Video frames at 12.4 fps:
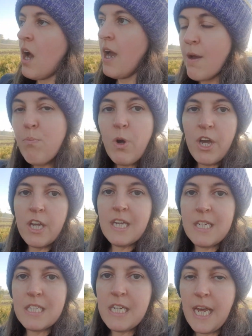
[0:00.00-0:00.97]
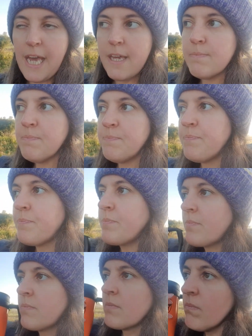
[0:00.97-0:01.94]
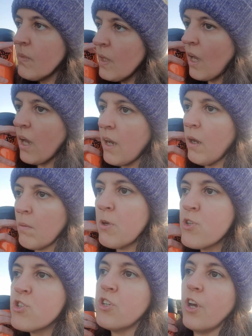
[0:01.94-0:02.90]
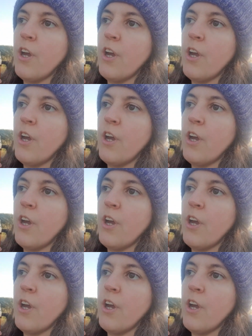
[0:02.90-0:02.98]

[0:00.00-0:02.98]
I am working today, so